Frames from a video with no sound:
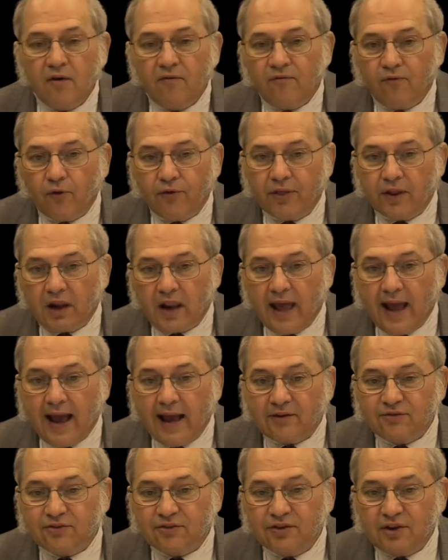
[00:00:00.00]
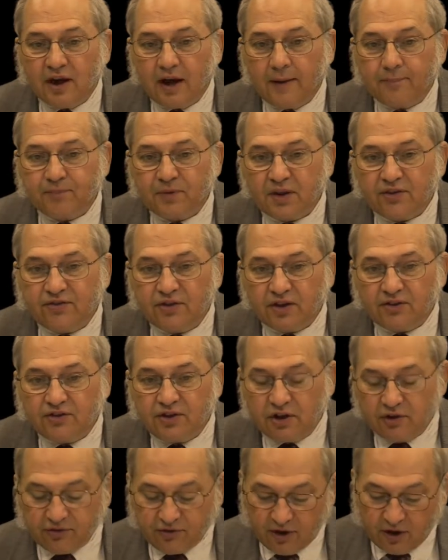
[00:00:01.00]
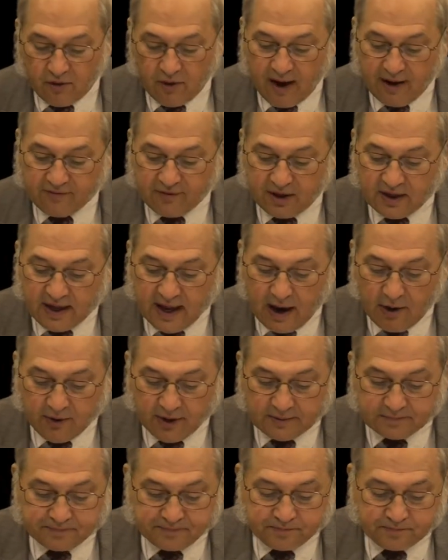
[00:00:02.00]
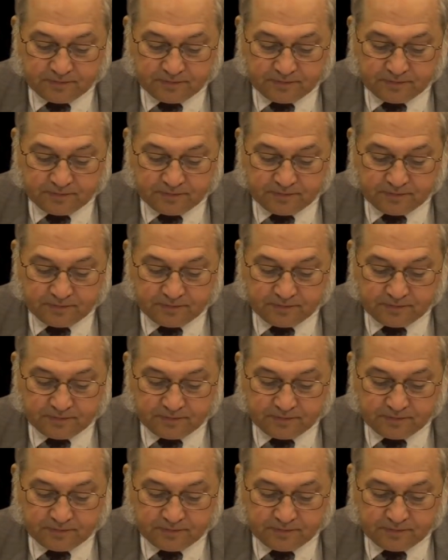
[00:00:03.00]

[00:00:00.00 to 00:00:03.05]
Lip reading: for the last 6 years at Grafton County.